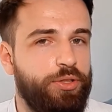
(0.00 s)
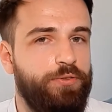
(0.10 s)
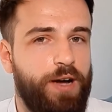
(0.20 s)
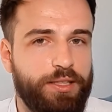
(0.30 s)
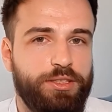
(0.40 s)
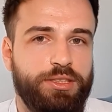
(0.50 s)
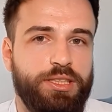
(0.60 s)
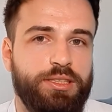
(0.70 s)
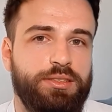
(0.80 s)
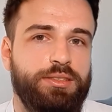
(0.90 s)
of other
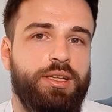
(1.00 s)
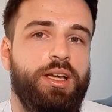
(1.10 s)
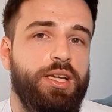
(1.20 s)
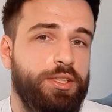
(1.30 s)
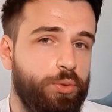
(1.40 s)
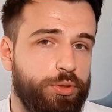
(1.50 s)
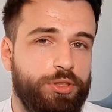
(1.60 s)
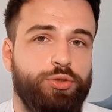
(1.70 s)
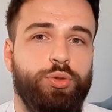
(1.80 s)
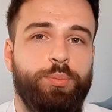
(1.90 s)
things in order
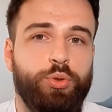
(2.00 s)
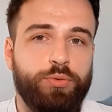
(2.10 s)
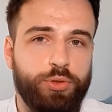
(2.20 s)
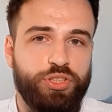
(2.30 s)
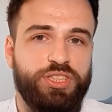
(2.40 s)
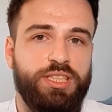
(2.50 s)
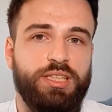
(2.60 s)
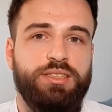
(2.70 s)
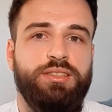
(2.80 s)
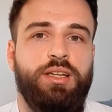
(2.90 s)
to improve your
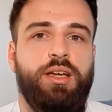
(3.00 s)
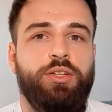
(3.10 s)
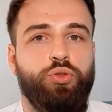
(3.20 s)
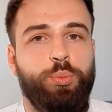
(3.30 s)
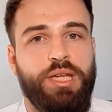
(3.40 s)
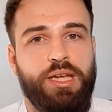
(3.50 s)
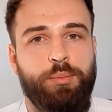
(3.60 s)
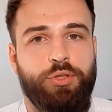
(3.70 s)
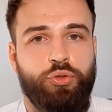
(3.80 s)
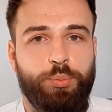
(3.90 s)
skills to be able
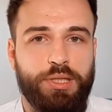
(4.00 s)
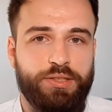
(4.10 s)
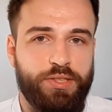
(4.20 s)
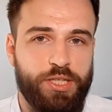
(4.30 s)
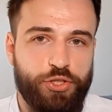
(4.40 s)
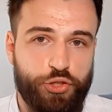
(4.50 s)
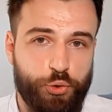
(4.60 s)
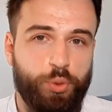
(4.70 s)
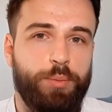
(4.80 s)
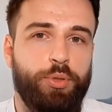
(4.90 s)
to build
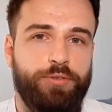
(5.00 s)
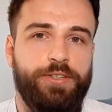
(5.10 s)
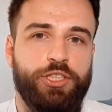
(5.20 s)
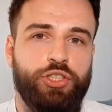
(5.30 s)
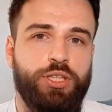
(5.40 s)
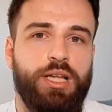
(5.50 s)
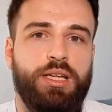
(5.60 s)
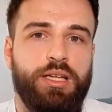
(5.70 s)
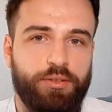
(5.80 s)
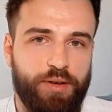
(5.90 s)
truly professional
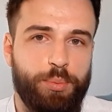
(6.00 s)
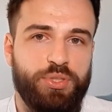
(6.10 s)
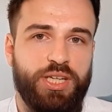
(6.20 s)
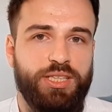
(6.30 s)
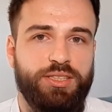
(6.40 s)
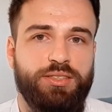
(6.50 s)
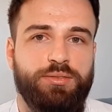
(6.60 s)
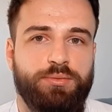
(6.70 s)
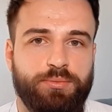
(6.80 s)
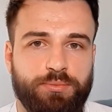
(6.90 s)
websites.
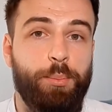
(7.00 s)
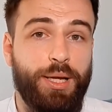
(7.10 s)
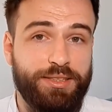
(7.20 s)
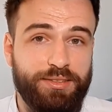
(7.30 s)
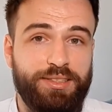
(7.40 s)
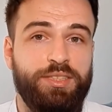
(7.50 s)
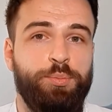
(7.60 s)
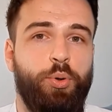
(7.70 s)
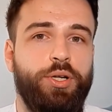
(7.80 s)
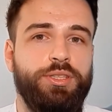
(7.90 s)
But at this
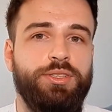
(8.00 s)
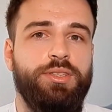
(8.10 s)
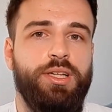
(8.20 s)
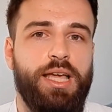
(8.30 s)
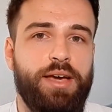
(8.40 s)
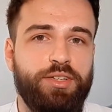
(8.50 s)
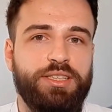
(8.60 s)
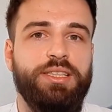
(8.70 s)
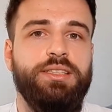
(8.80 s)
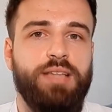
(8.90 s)
point,
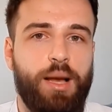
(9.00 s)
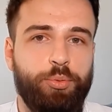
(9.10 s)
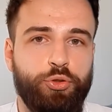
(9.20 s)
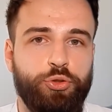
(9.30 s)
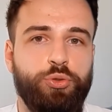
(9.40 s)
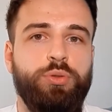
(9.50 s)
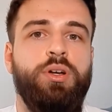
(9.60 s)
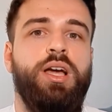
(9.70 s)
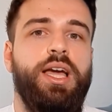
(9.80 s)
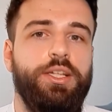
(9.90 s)
everything is up to you
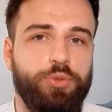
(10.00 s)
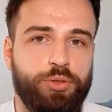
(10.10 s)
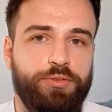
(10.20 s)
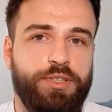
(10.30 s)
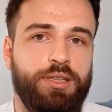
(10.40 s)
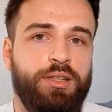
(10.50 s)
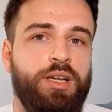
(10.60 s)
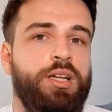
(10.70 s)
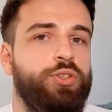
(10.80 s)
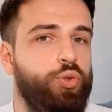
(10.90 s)
and your will
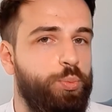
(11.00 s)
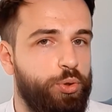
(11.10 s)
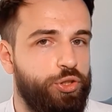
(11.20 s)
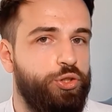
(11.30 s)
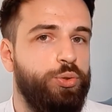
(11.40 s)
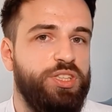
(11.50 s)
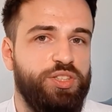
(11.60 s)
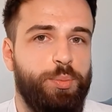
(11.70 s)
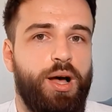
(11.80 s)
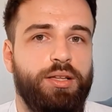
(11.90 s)
to pursue this
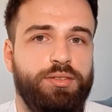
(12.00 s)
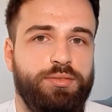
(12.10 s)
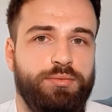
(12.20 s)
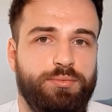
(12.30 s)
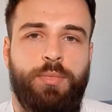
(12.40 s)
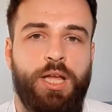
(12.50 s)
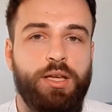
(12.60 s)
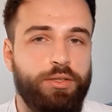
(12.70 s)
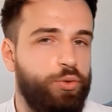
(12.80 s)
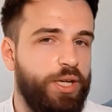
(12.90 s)
path.
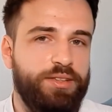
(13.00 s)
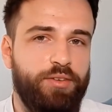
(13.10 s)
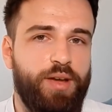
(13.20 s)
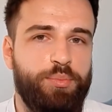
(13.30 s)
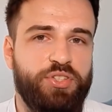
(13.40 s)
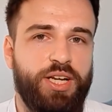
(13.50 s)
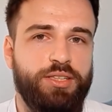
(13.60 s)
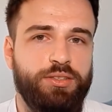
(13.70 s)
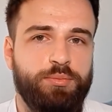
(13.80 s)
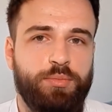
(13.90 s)
Create a website,